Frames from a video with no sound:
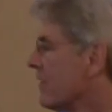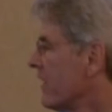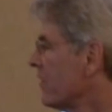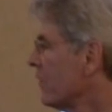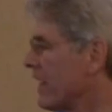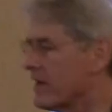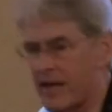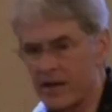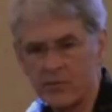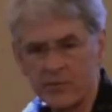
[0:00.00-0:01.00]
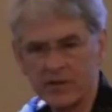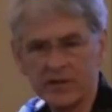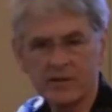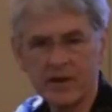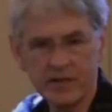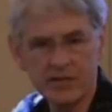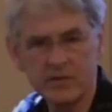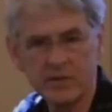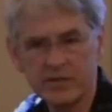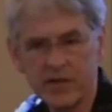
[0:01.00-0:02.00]
that Rand hadn't really gone
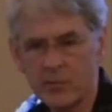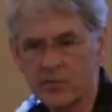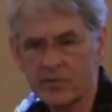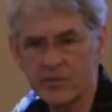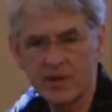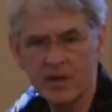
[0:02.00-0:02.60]
into in depth.